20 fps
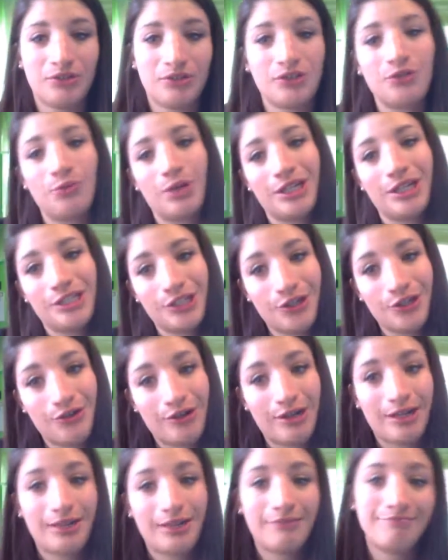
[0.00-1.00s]
To what
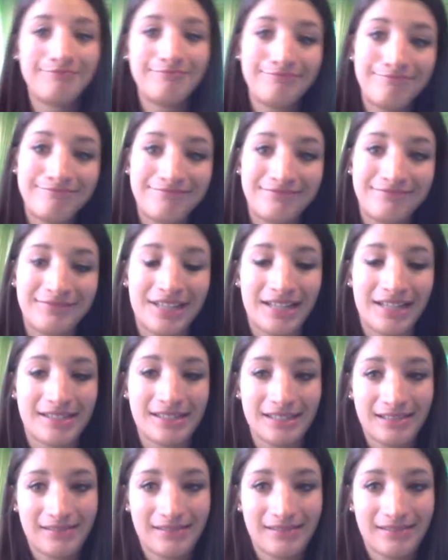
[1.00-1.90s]
degree, that's